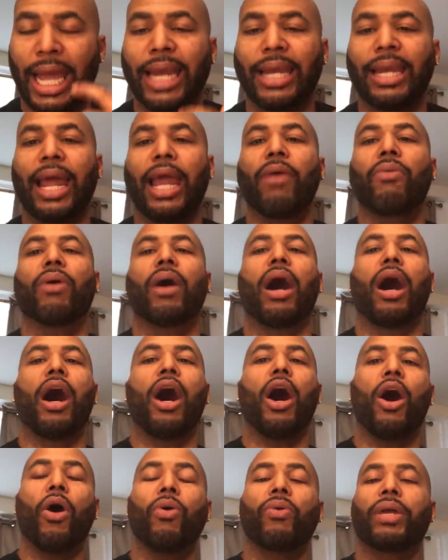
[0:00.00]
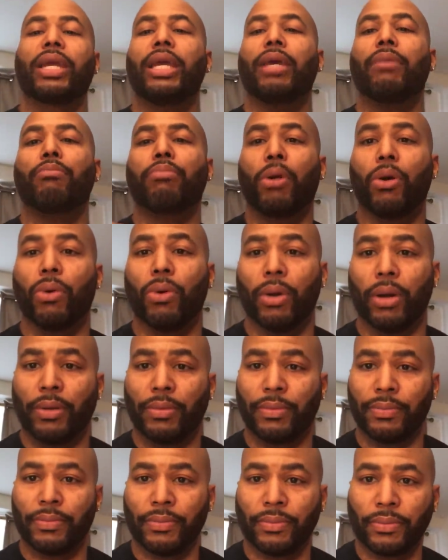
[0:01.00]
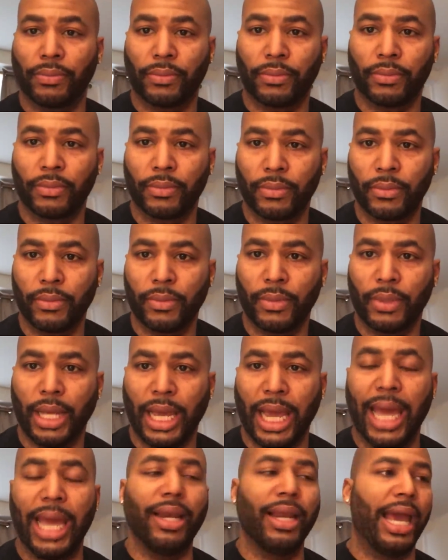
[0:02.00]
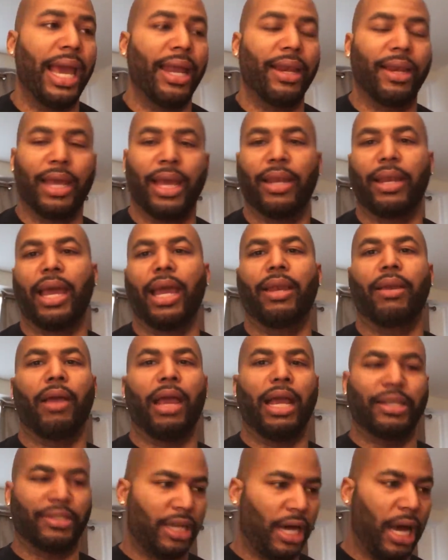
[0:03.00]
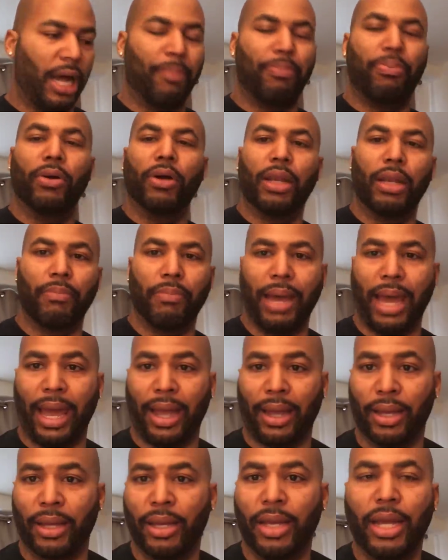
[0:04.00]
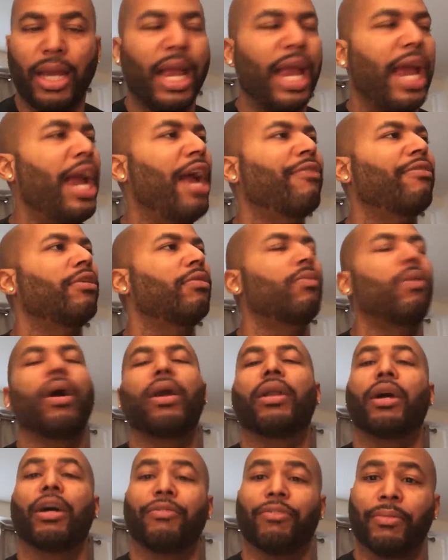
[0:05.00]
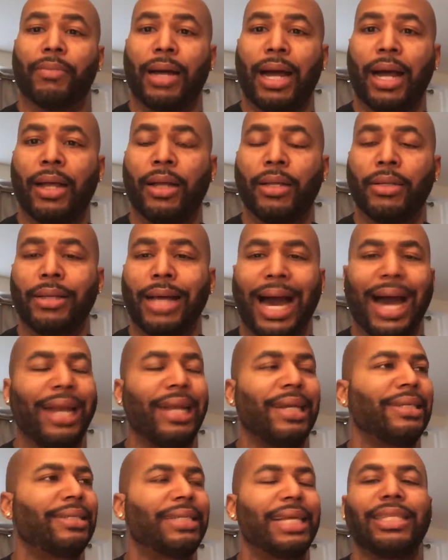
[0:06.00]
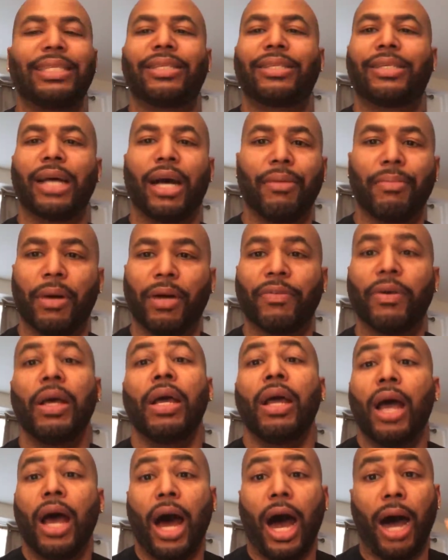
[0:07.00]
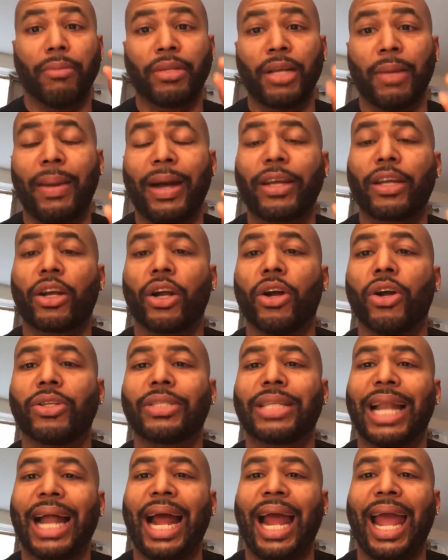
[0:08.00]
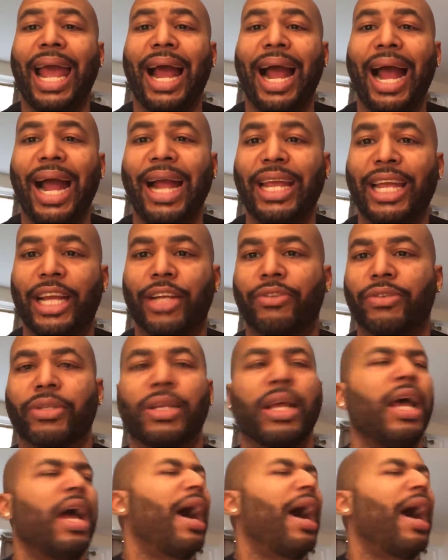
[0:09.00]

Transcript: and they would all get bored and, and, and, and, and start pulling back. Every one of them. I didn't say some of them. I'm talking about the girls that I had high interest.